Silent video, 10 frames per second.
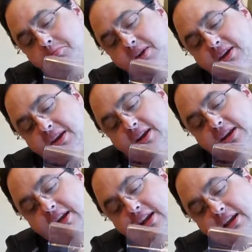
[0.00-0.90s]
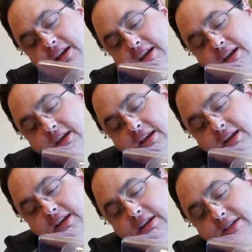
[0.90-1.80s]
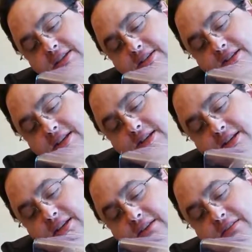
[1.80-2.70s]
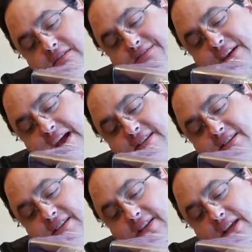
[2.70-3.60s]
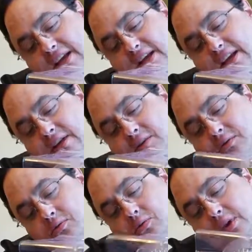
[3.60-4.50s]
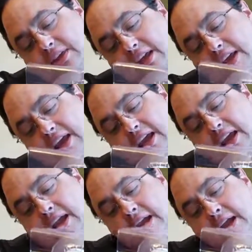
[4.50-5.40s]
Pinhead is fastened in with a